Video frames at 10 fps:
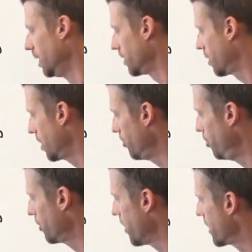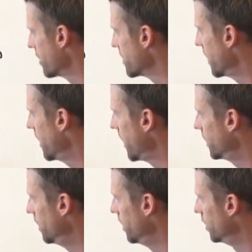The Cradlepoint router is
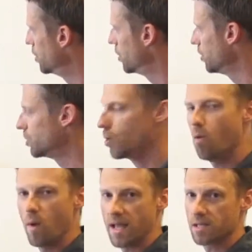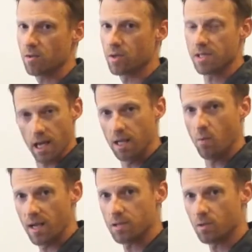connected to a WAN source, any
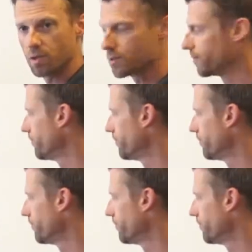WAN source.